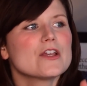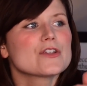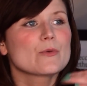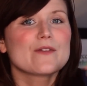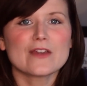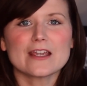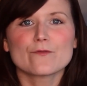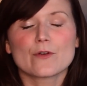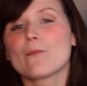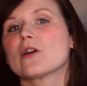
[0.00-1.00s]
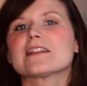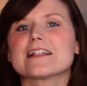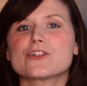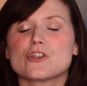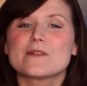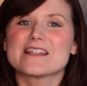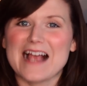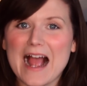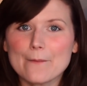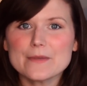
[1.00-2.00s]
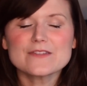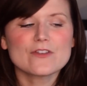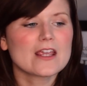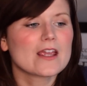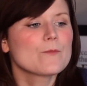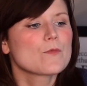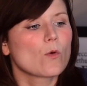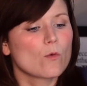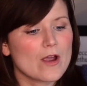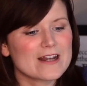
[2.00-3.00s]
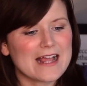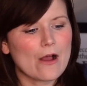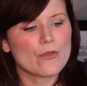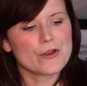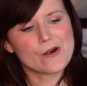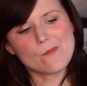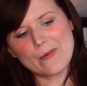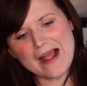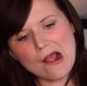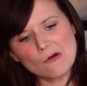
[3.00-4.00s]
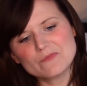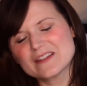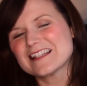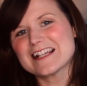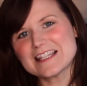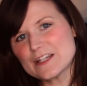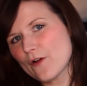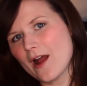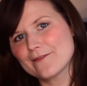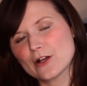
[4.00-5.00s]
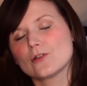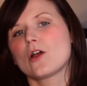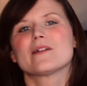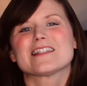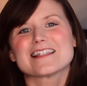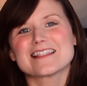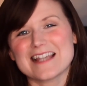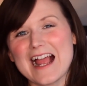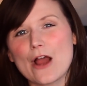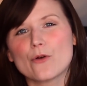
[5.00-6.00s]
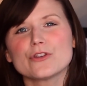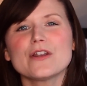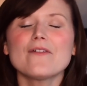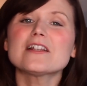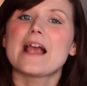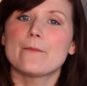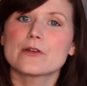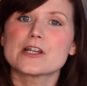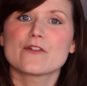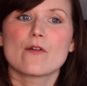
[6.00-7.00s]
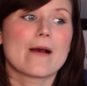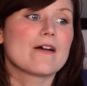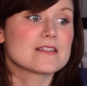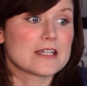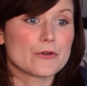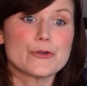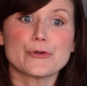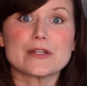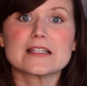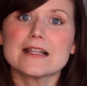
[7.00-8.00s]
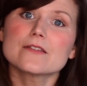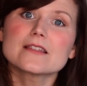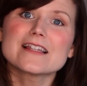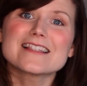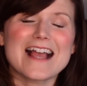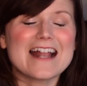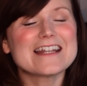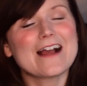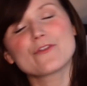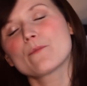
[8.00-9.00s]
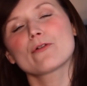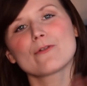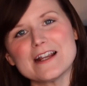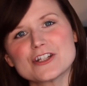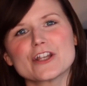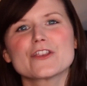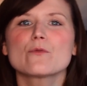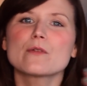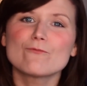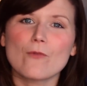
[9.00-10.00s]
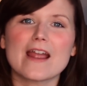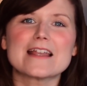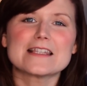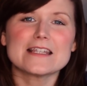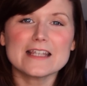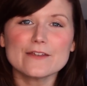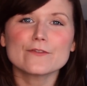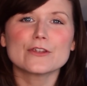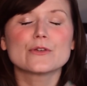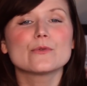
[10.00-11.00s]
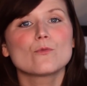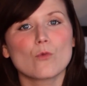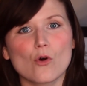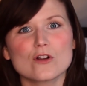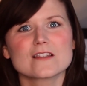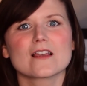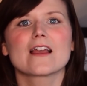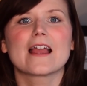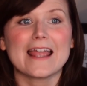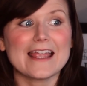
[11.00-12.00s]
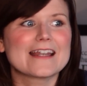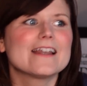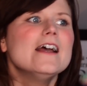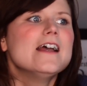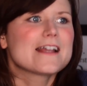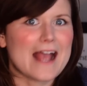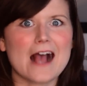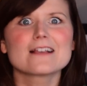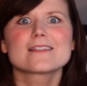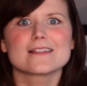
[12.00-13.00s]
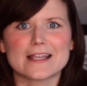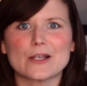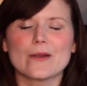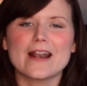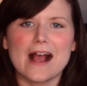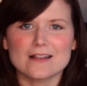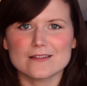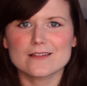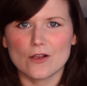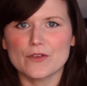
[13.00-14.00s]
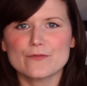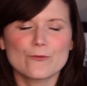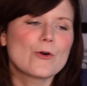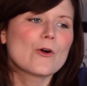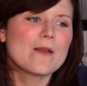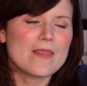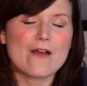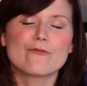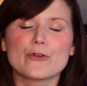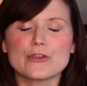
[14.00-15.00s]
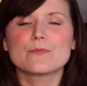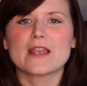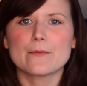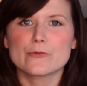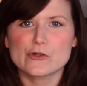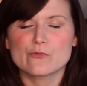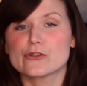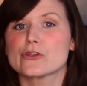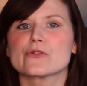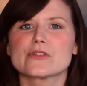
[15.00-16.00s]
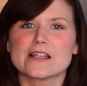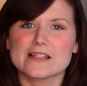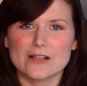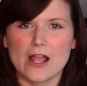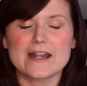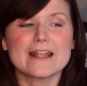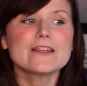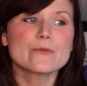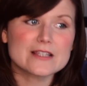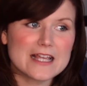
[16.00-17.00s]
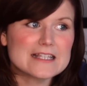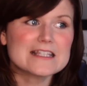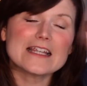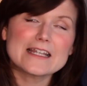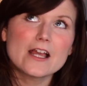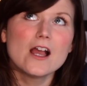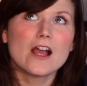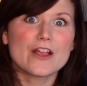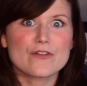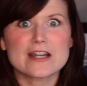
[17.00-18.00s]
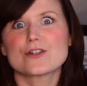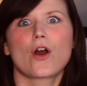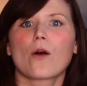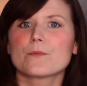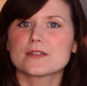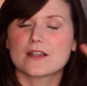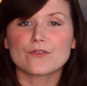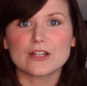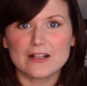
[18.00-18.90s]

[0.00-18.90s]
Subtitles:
So we figured from modelling Jupiter's atmosphere, we worked out that at about 65 kilometres down, you'd have a temperature of about 0 degrees Celsius, and you'd have the pressure that would be right to give you water in gas, liquid and solid form, and therefore you'd be able to produce this lightning that was then seen at the very tops of the